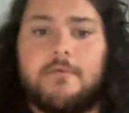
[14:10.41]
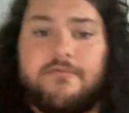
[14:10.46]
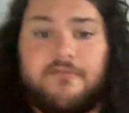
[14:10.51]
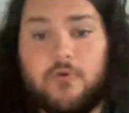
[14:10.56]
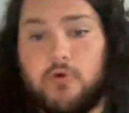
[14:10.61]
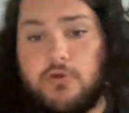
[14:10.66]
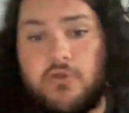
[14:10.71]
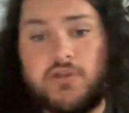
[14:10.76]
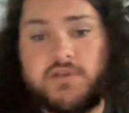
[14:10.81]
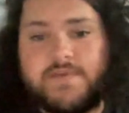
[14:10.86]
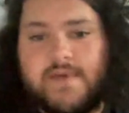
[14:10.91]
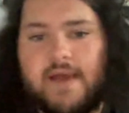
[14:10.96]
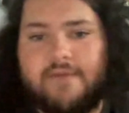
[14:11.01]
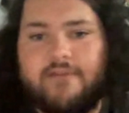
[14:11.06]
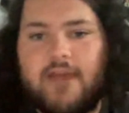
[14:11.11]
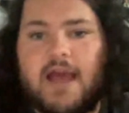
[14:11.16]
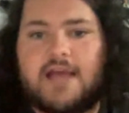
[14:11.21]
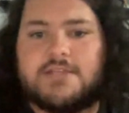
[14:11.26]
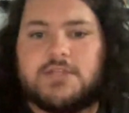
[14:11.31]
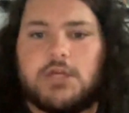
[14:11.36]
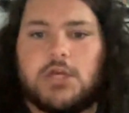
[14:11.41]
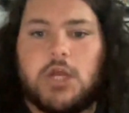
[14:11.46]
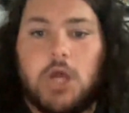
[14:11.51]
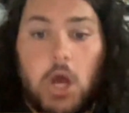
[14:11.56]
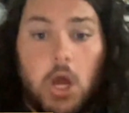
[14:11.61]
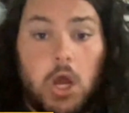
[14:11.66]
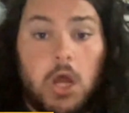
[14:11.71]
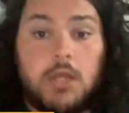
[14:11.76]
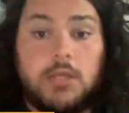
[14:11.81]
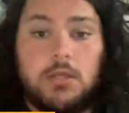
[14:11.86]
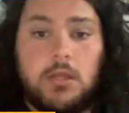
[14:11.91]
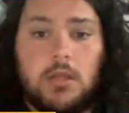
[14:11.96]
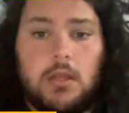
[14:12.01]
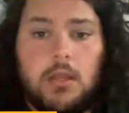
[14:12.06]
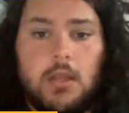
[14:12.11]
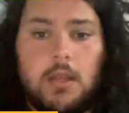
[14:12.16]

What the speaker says: four of those five guys are gone.